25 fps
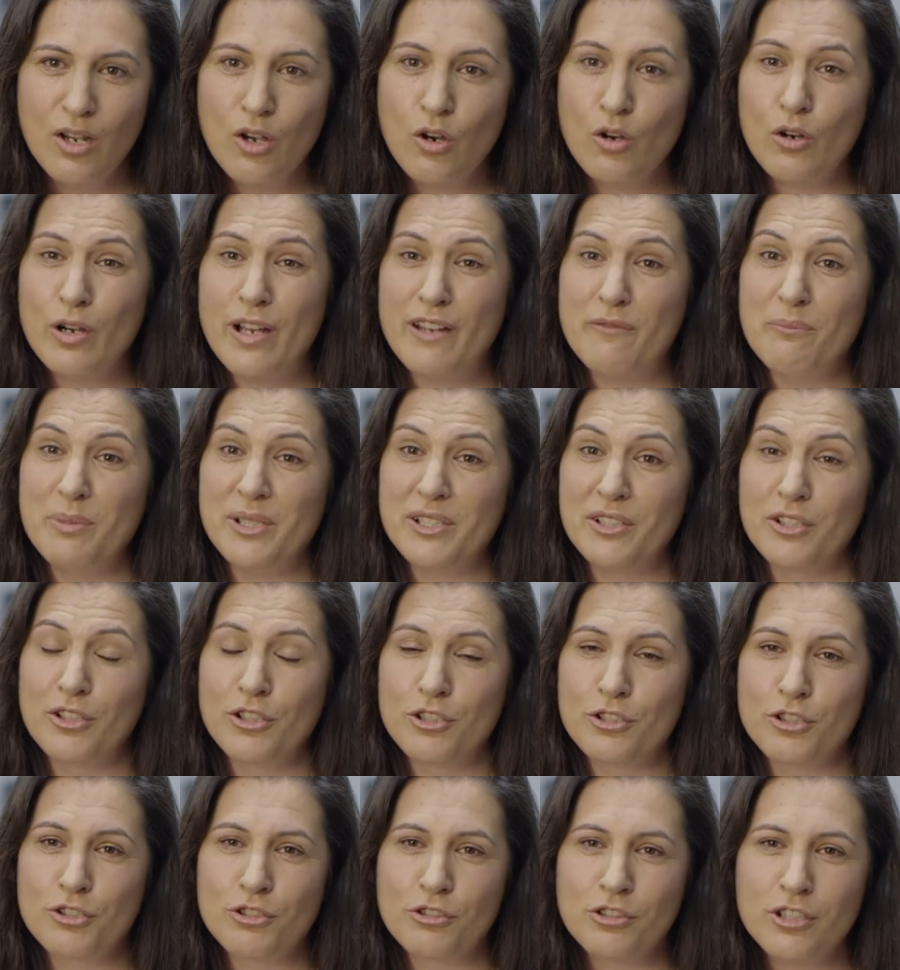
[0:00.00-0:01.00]
or have been
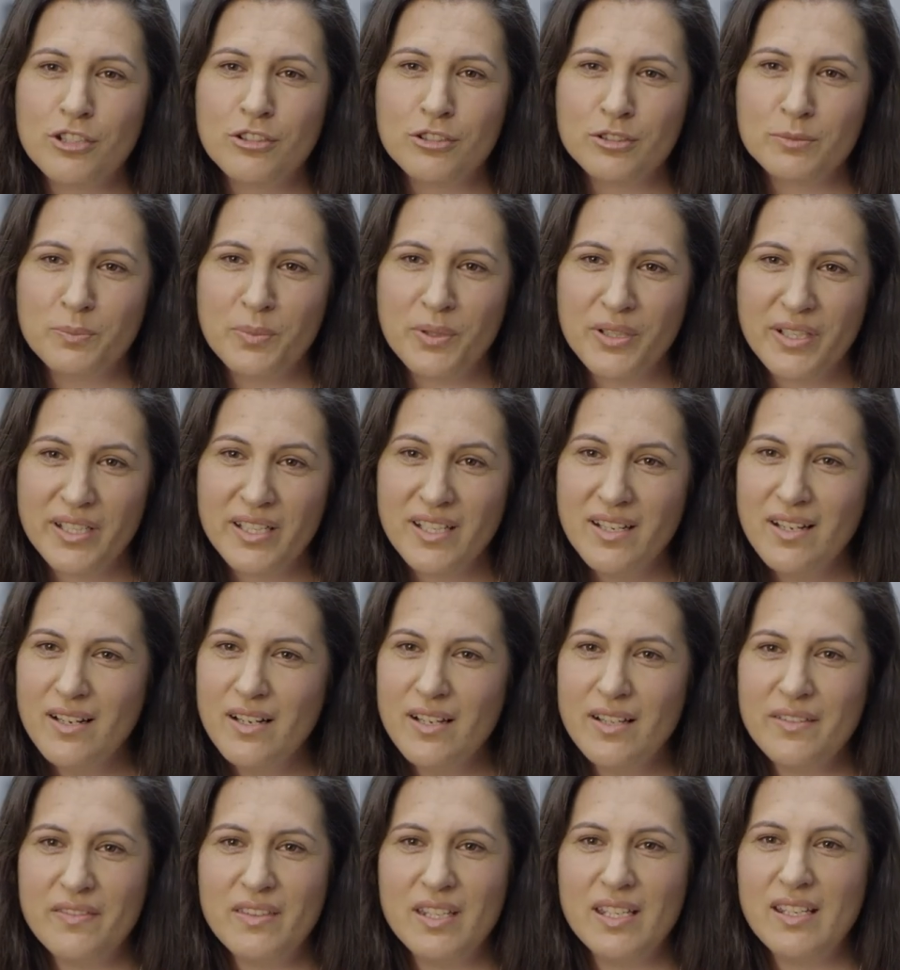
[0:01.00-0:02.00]
controlled by
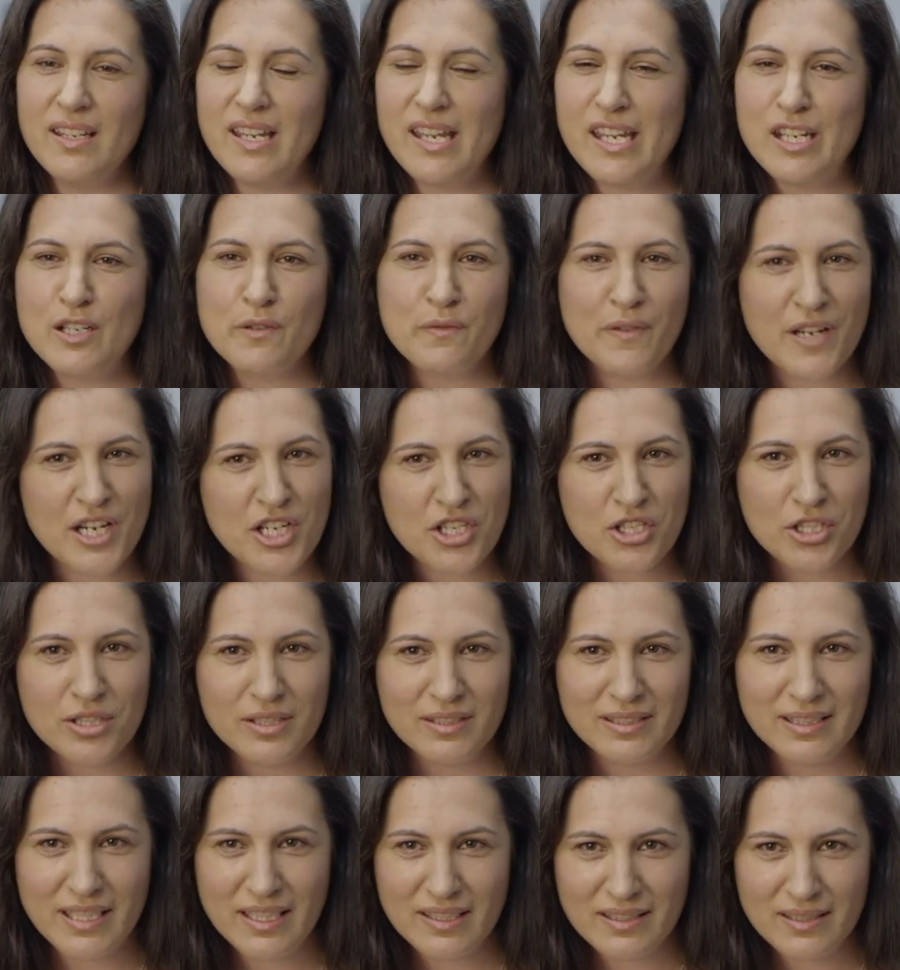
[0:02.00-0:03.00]
the
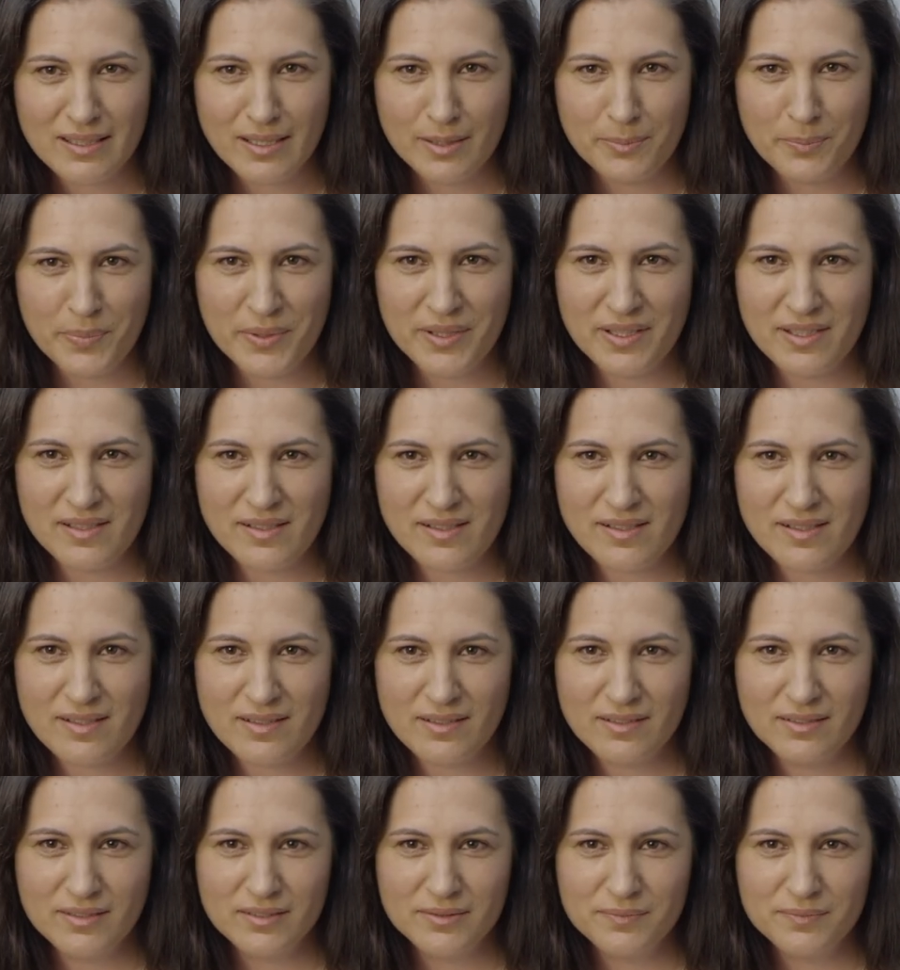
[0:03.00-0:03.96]
innovation tech companies.